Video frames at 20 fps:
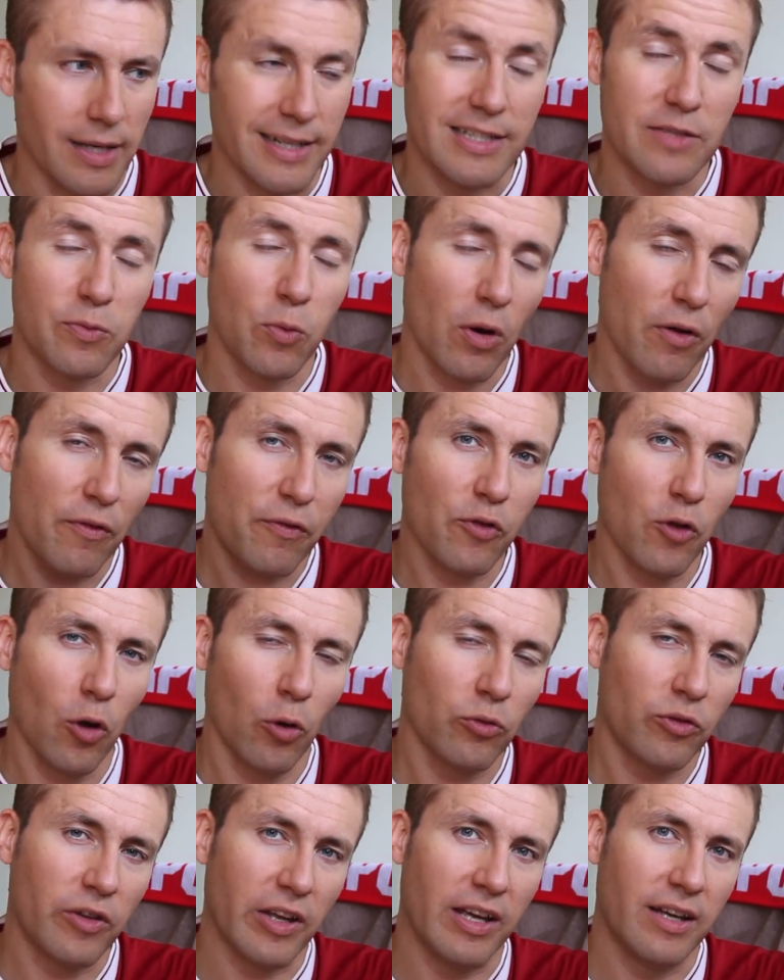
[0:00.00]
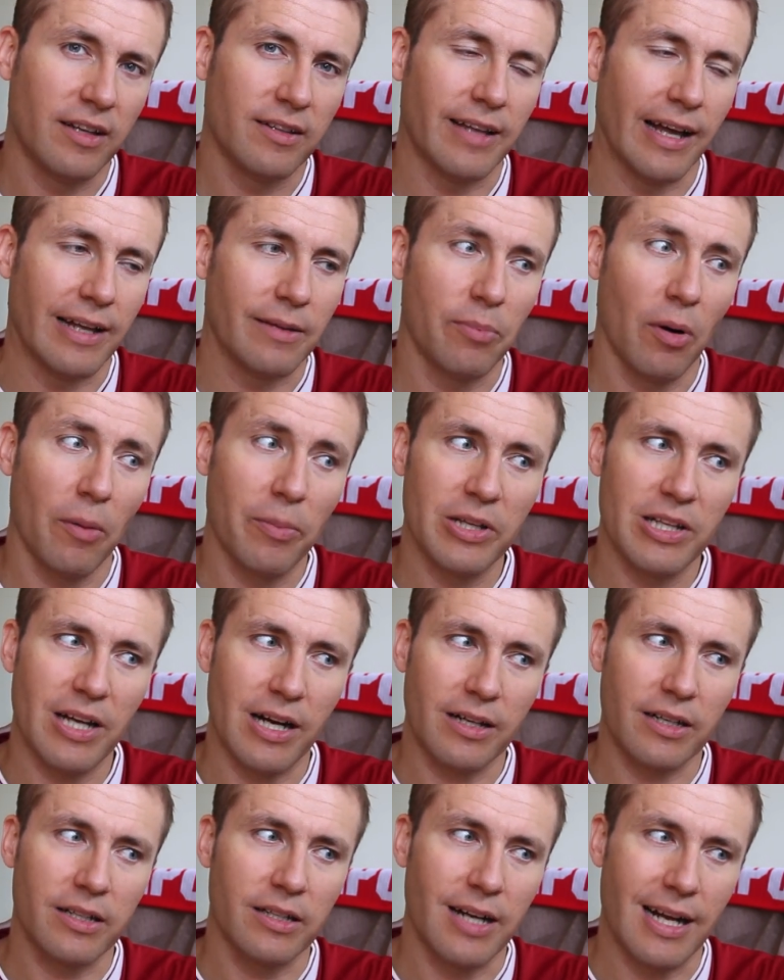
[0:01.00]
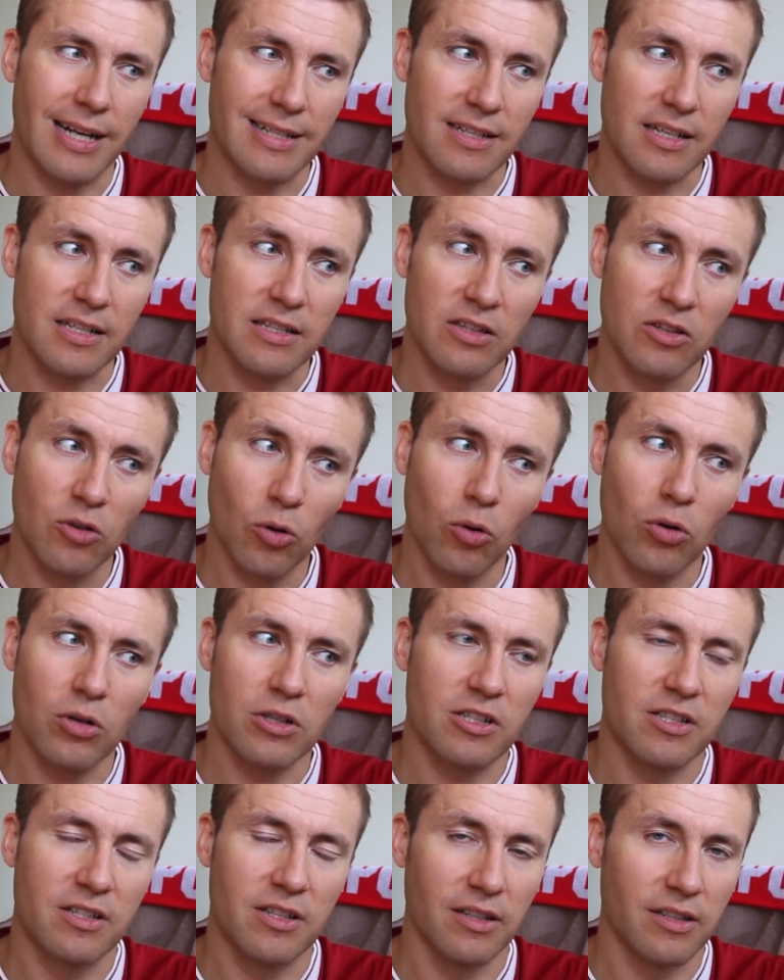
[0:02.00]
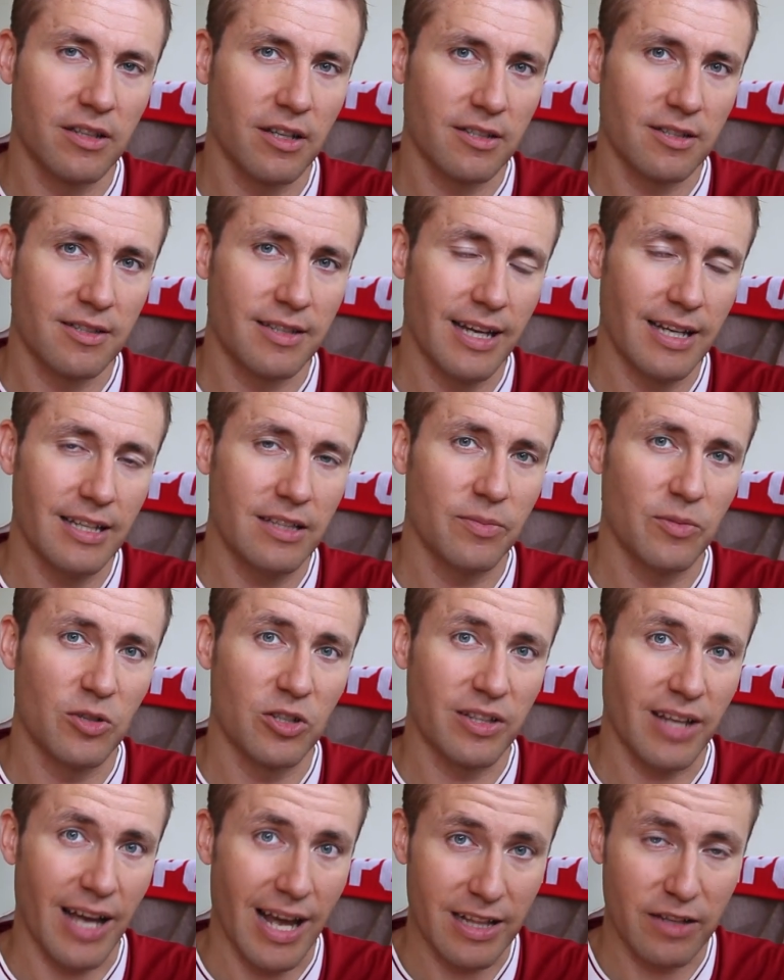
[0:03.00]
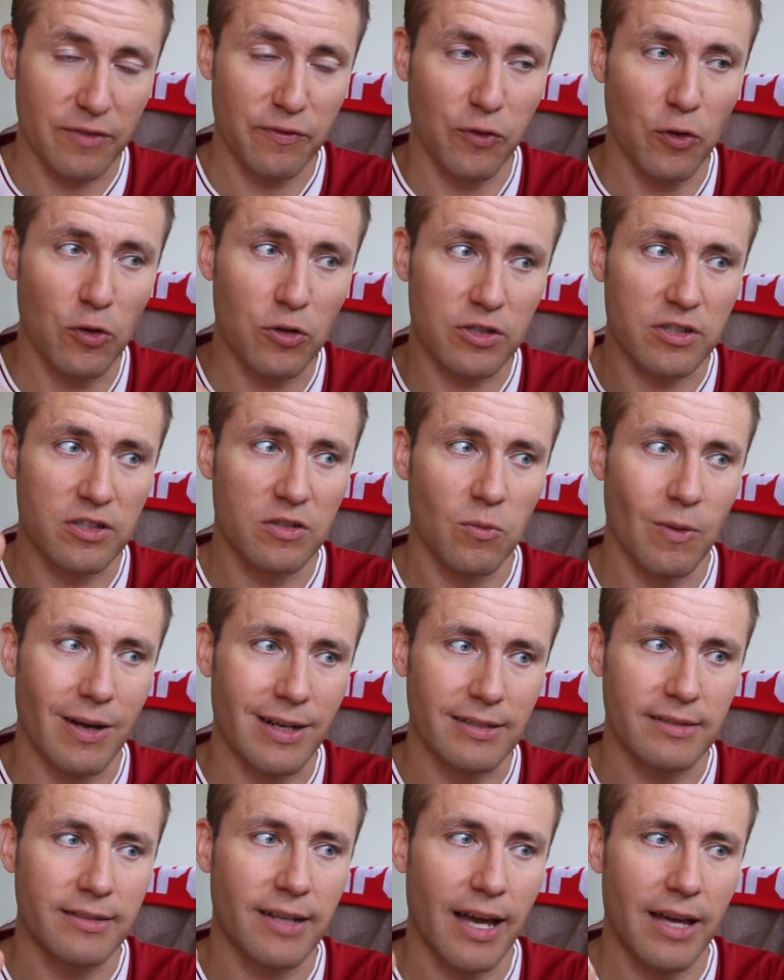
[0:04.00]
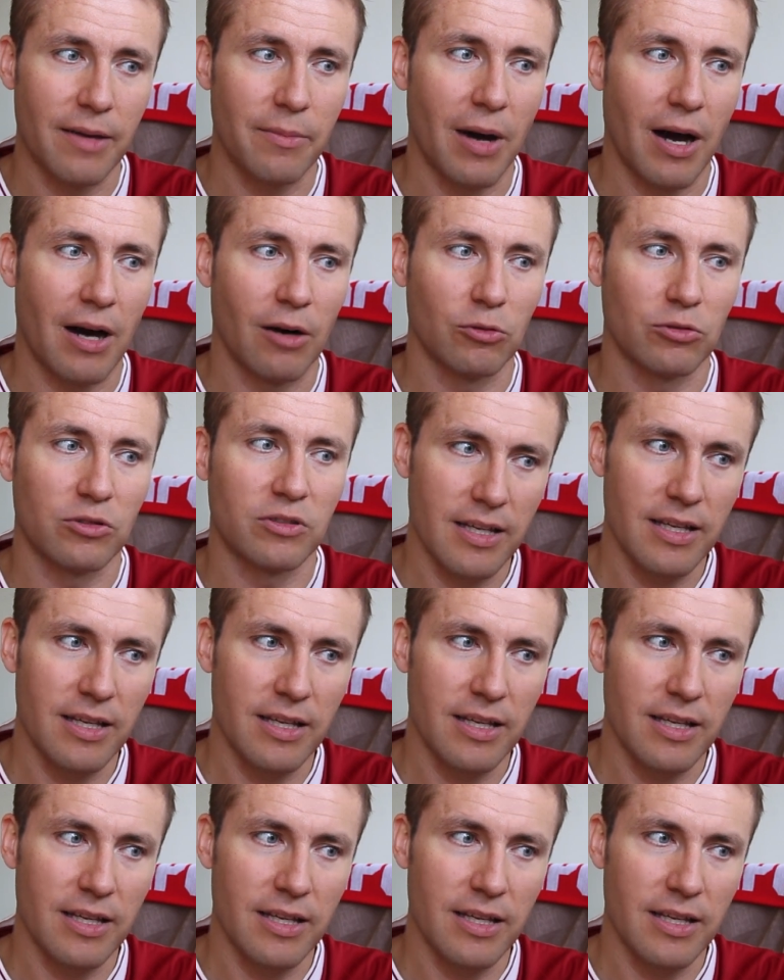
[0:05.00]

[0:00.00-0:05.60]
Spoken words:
It's worth noting that Bobby Duncan has endorsed the statement at first when it came out.